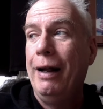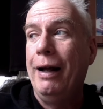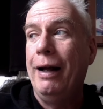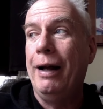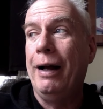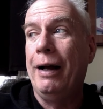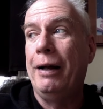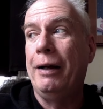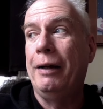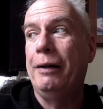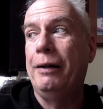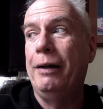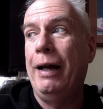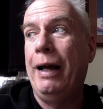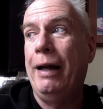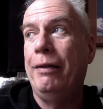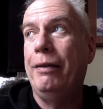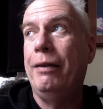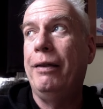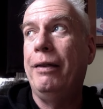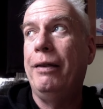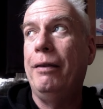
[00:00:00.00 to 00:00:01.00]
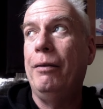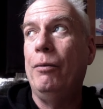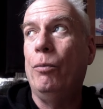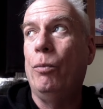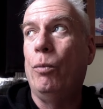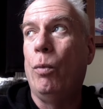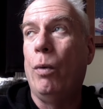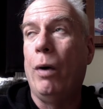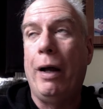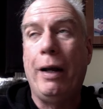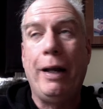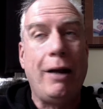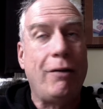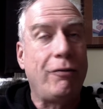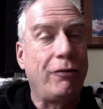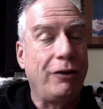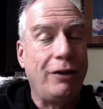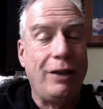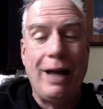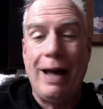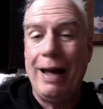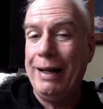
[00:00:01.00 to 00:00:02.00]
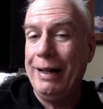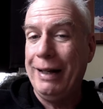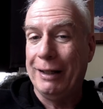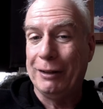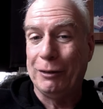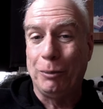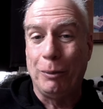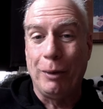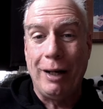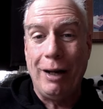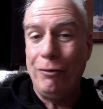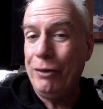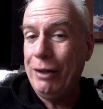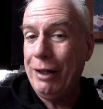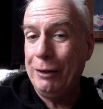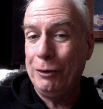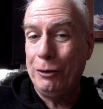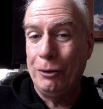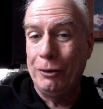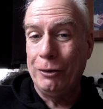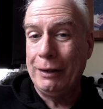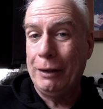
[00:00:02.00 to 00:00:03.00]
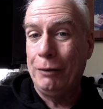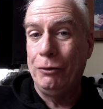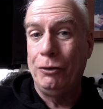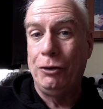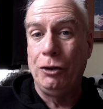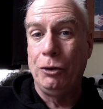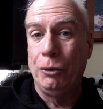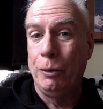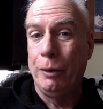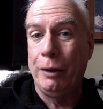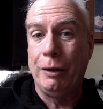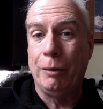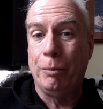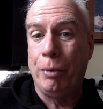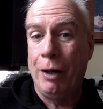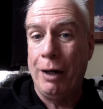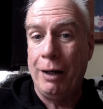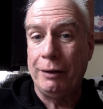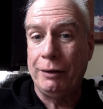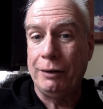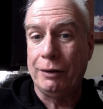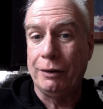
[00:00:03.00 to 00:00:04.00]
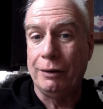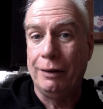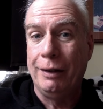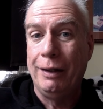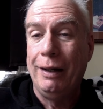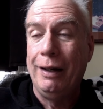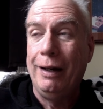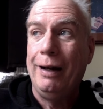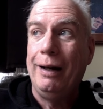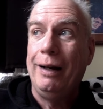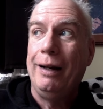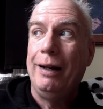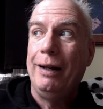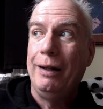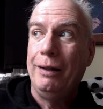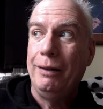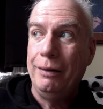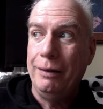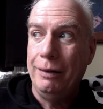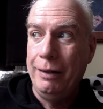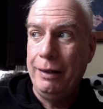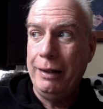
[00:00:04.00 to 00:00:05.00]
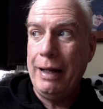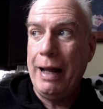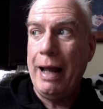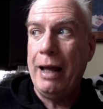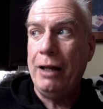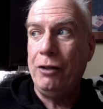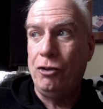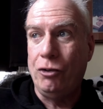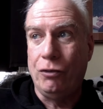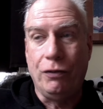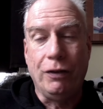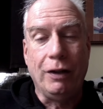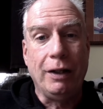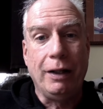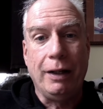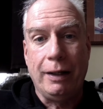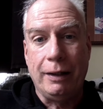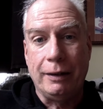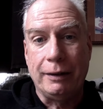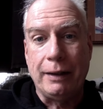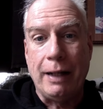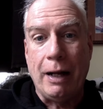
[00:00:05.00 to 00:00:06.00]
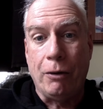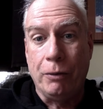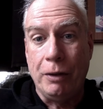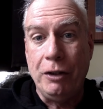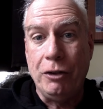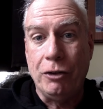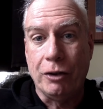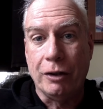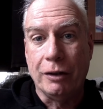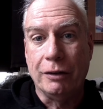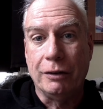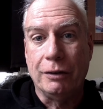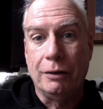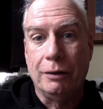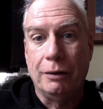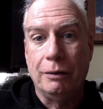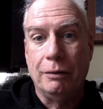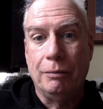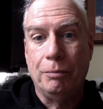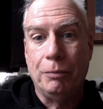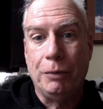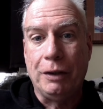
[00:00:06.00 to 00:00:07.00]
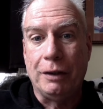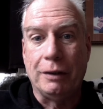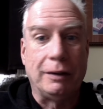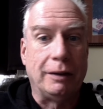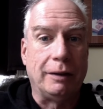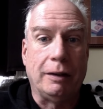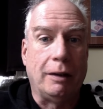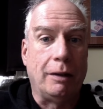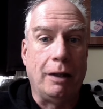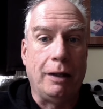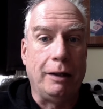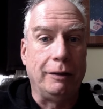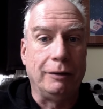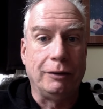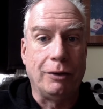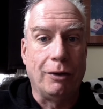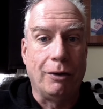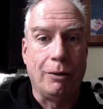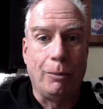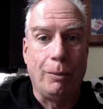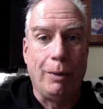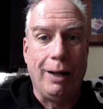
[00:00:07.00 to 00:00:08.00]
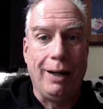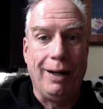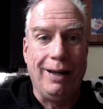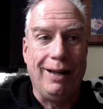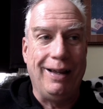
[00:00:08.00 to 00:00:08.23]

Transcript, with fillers: Uh, and whatever that is, whatever that turns out doing to Boston, the edge of it has now reached us because the sunlight has gone away.